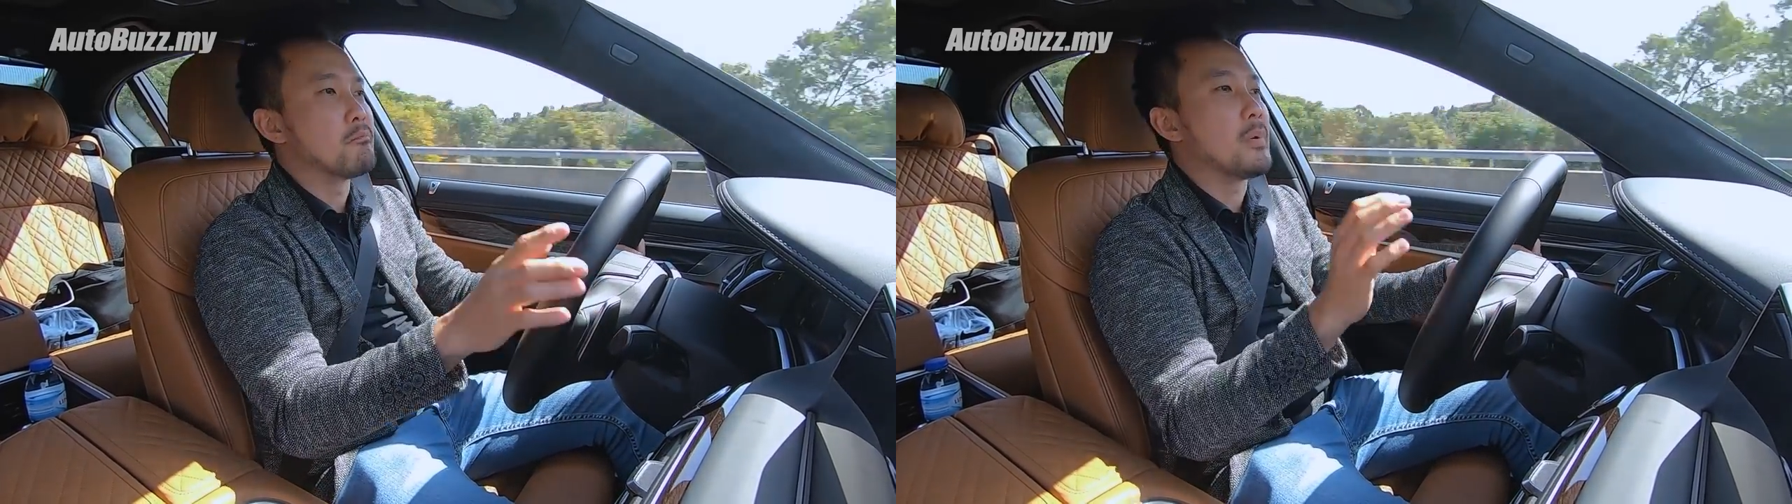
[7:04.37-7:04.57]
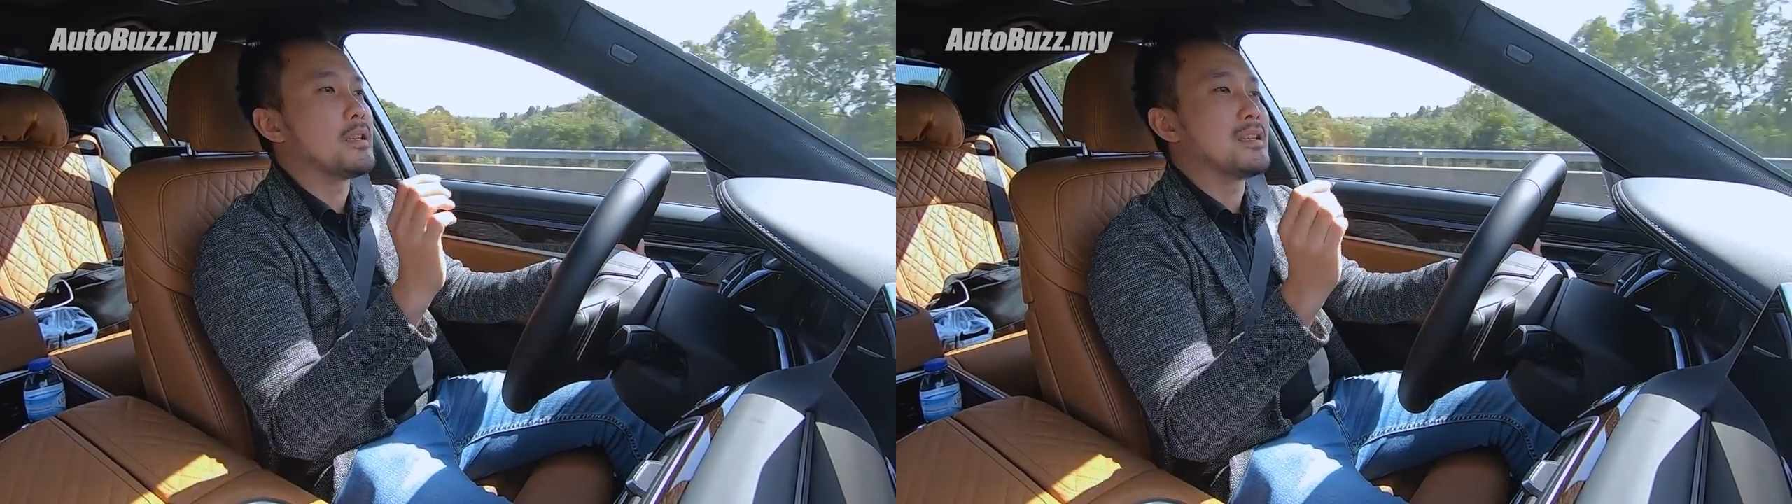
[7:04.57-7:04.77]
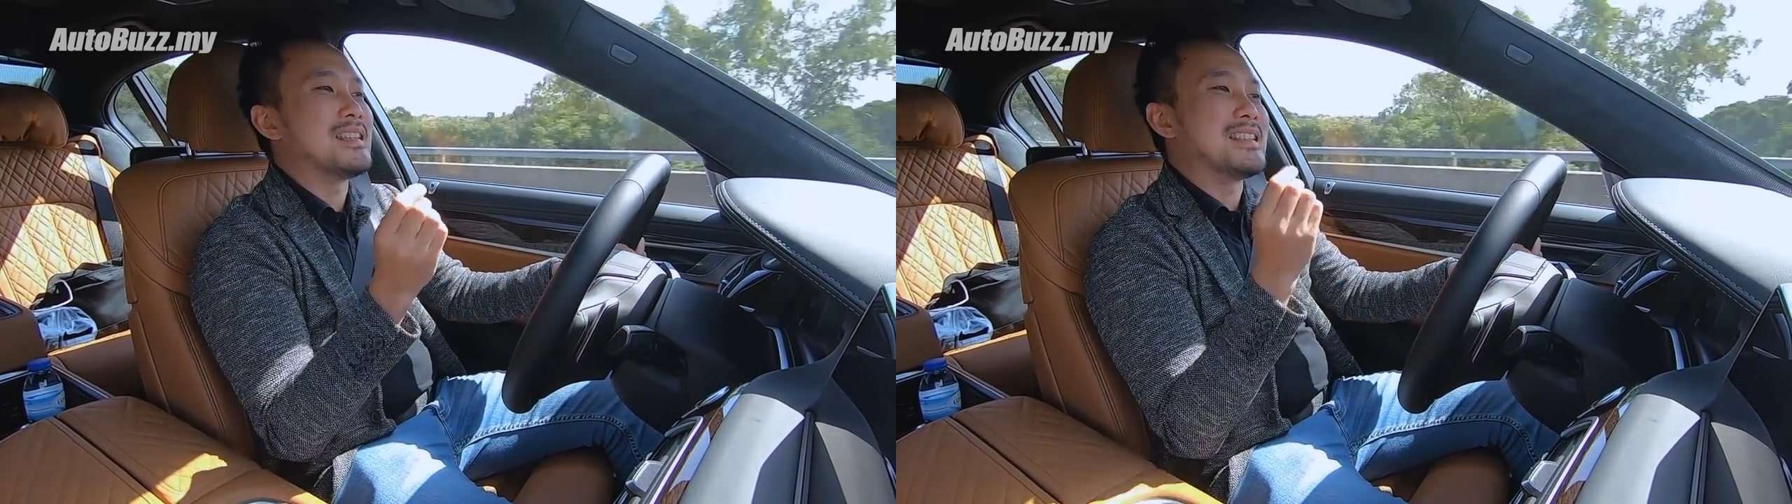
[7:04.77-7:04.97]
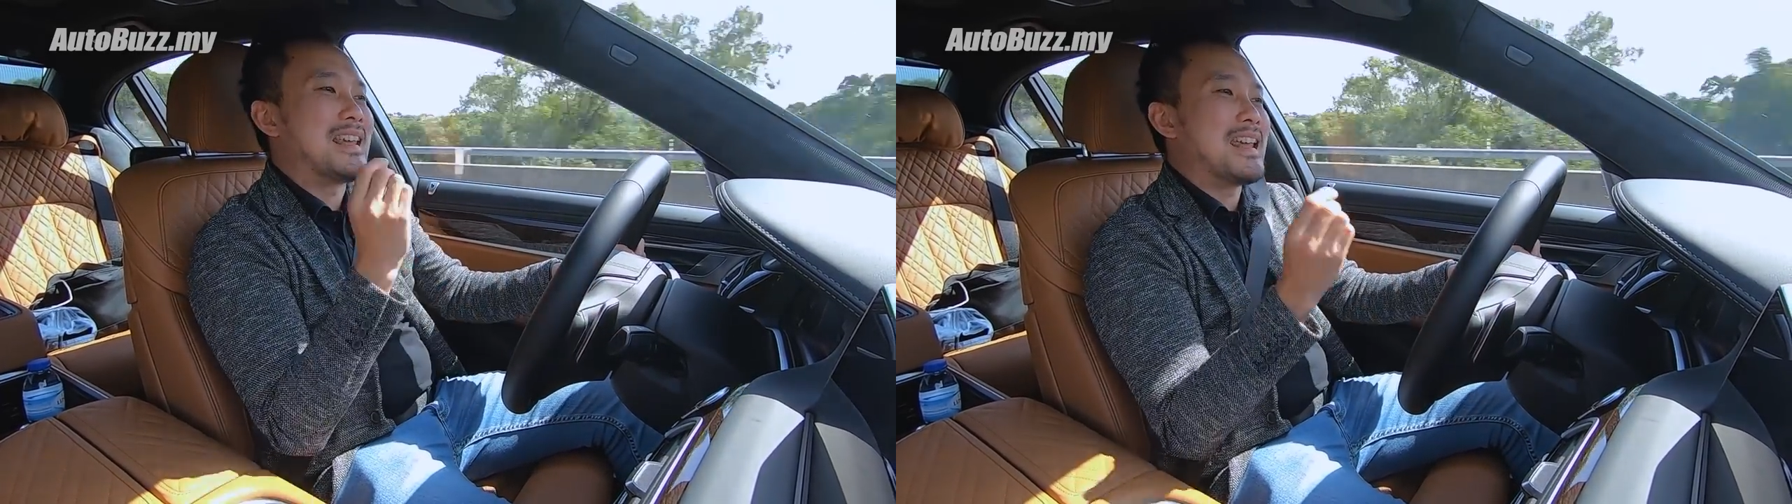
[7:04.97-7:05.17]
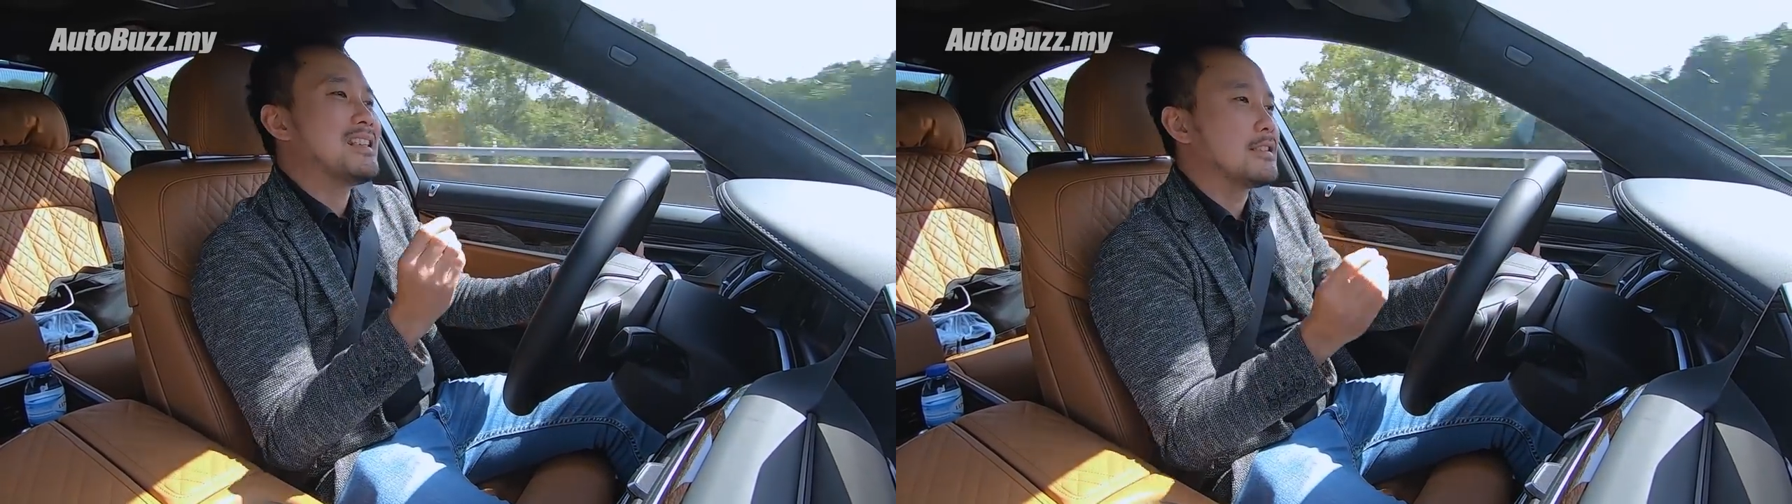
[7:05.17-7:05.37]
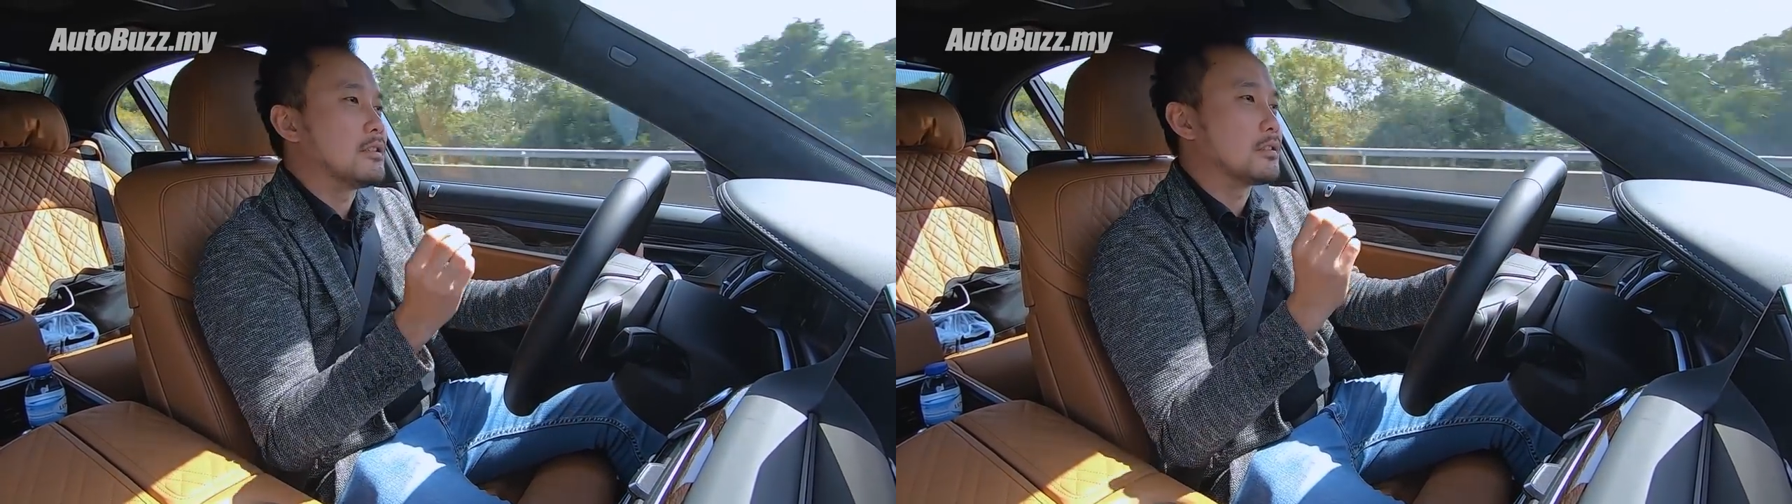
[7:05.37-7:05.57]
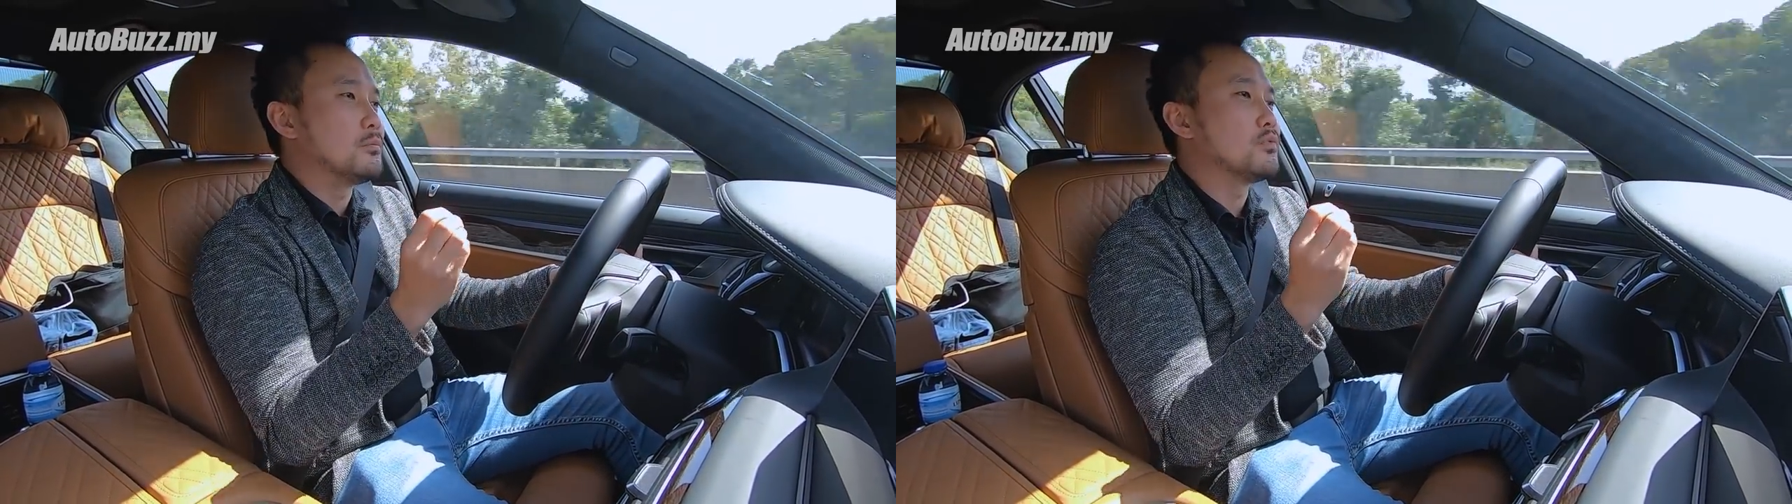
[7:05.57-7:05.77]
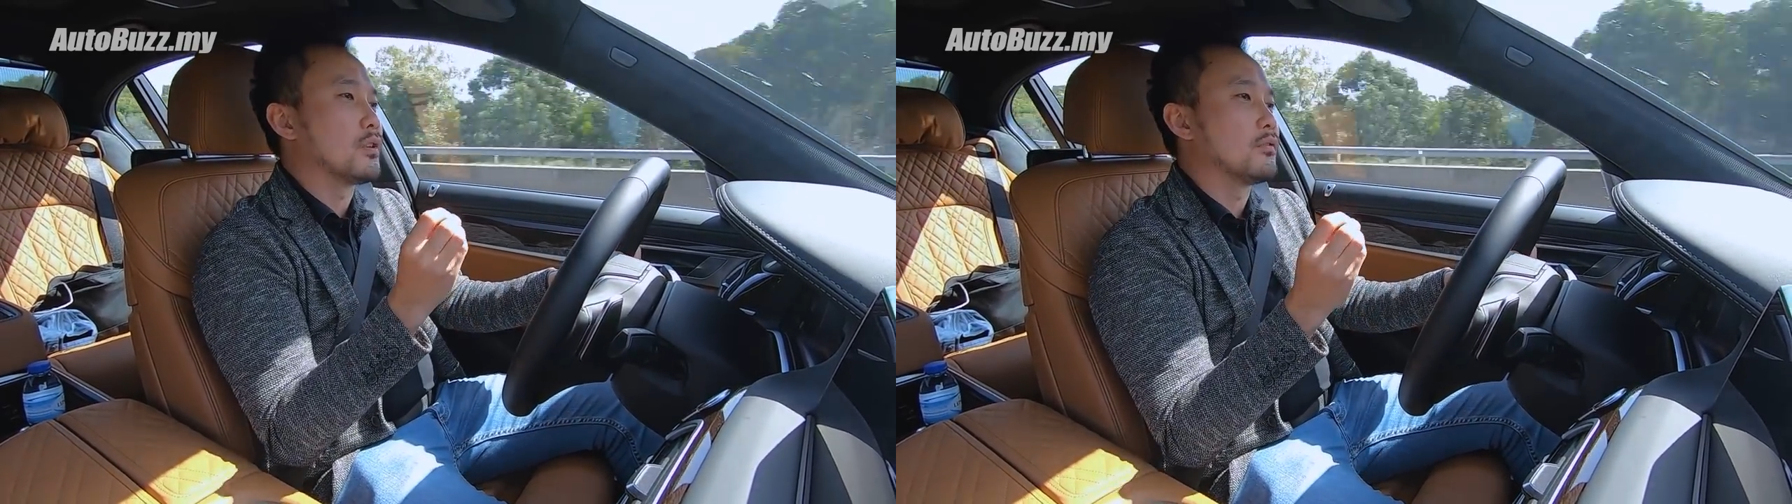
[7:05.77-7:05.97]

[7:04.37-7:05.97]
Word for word: but it gains in terms